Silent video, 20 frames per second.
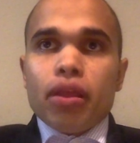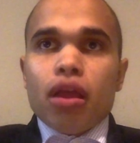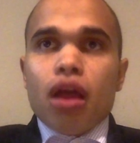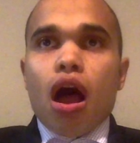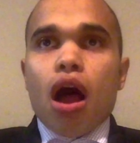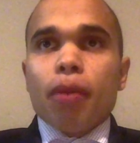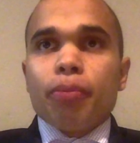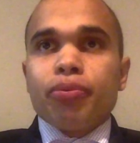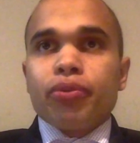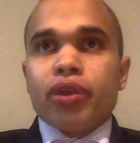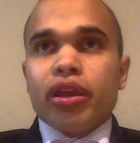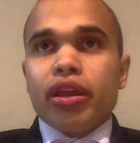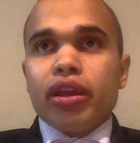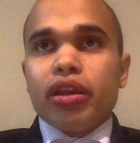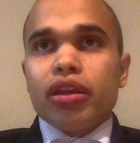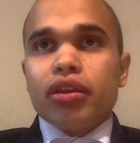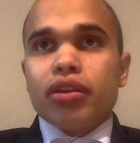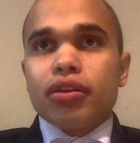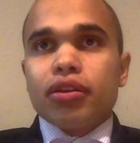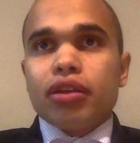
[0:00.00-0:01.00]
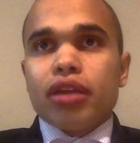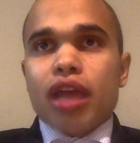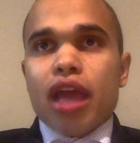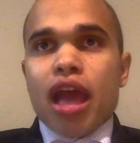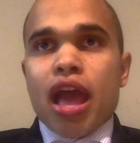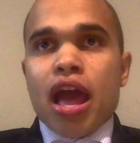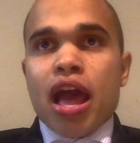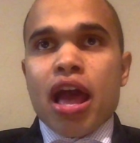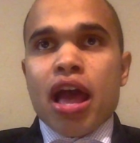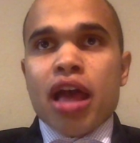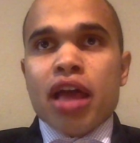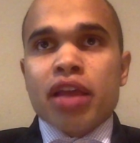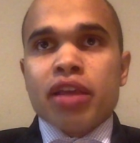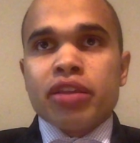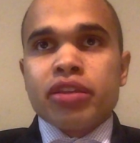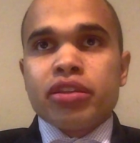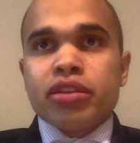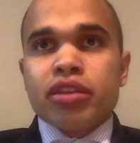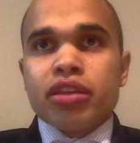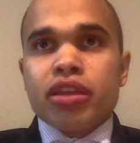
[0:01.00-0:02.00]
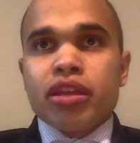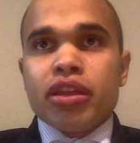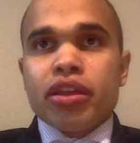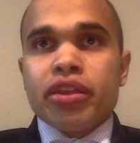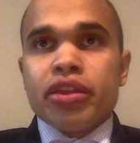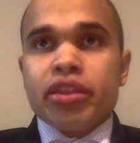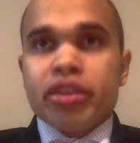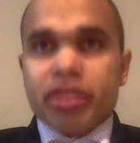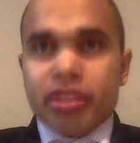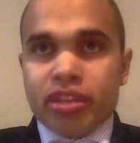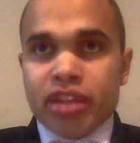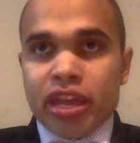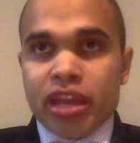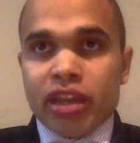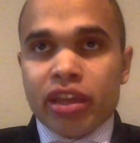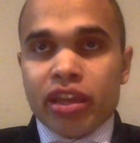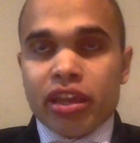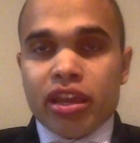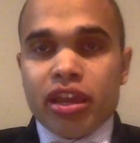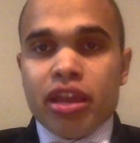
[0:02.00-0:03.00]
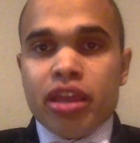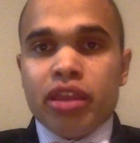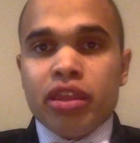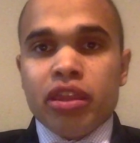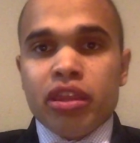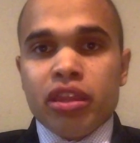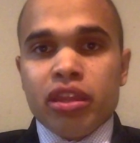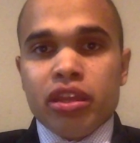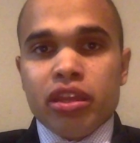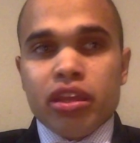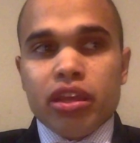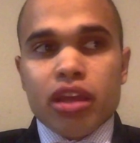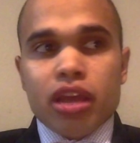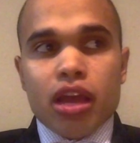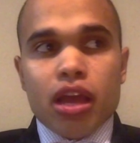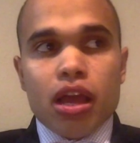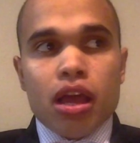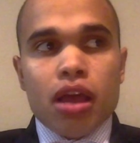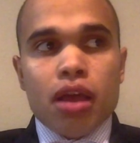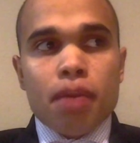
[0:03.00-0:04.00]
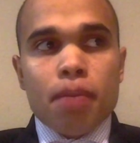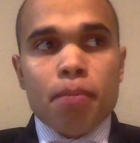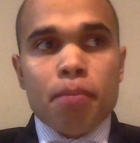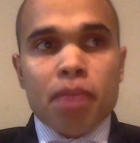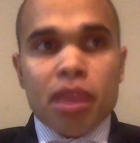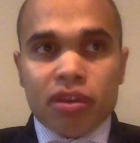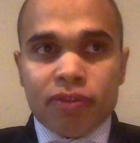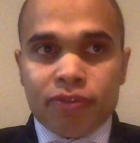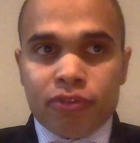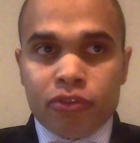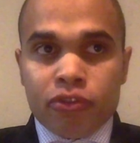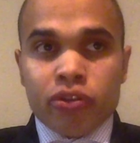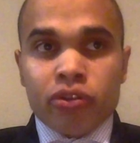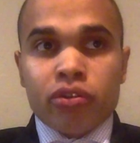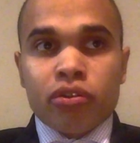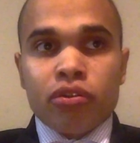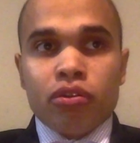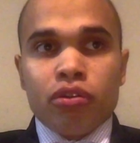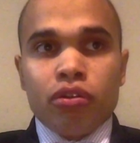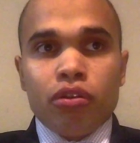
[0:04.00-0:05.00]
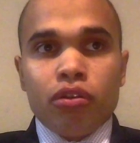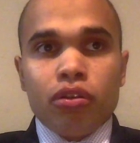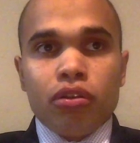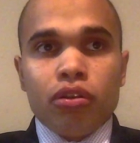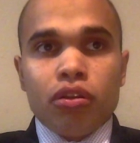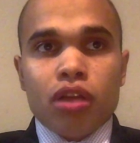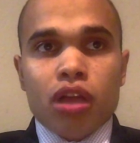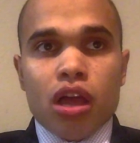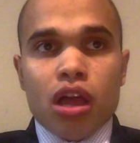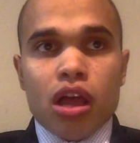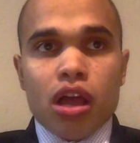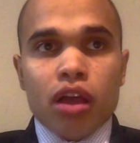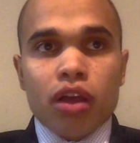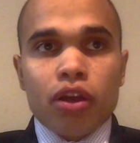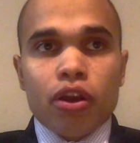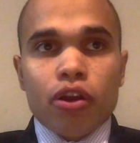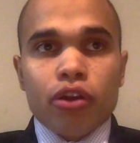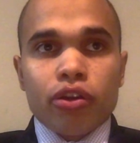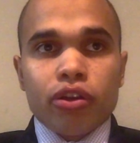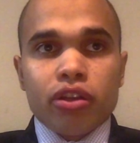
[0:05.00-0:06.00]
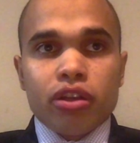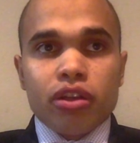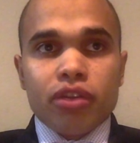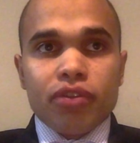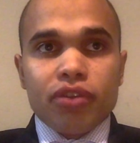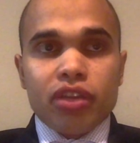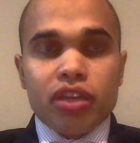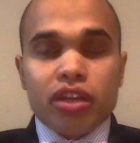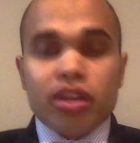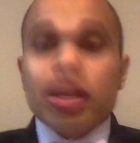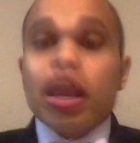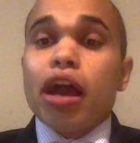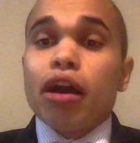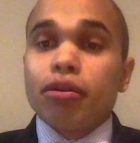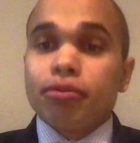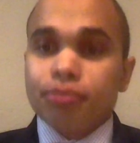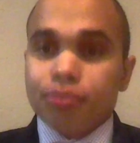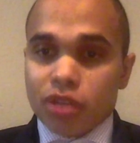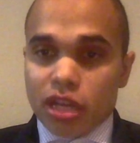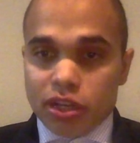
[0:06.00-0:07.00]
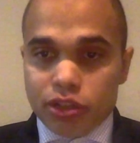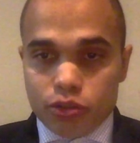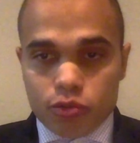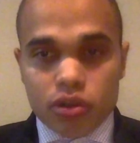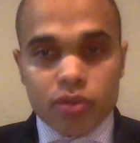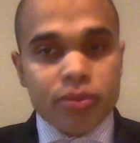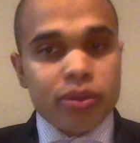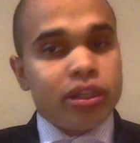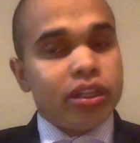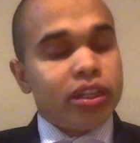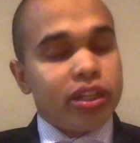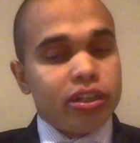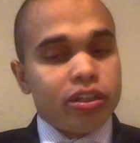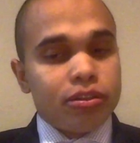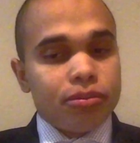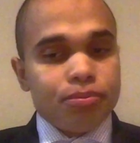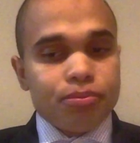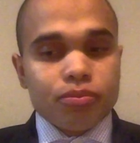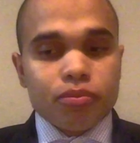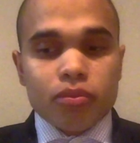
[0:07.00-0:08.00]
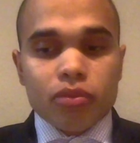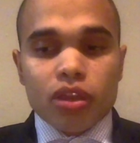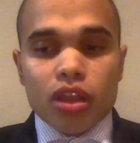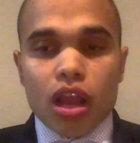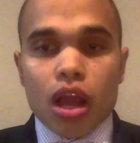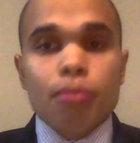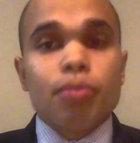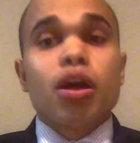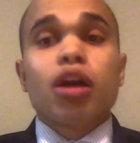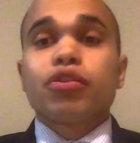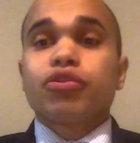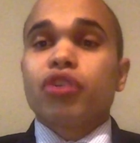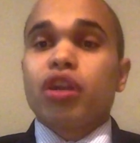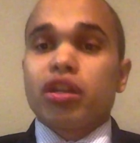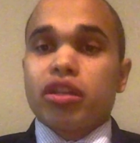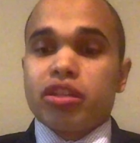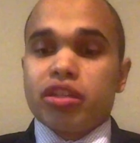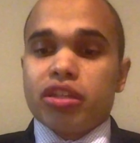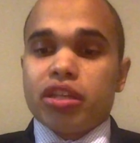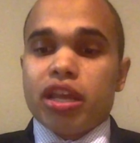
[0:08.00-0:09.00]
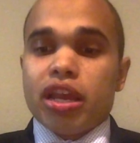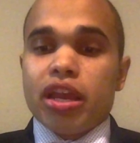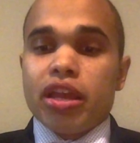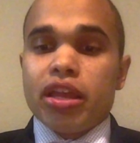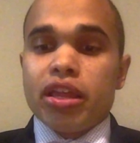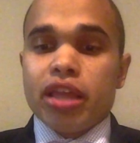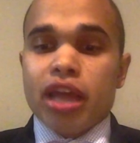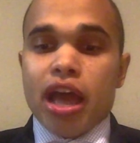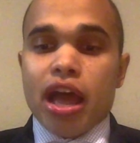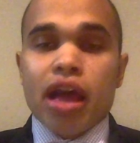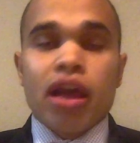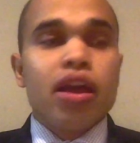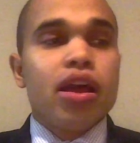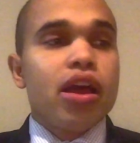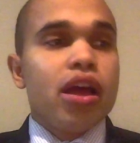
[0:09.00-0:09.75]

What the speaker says: operate as the snake in the metaphorical Garden of Eden. Now, I do want to be clear. I'm not trying to say that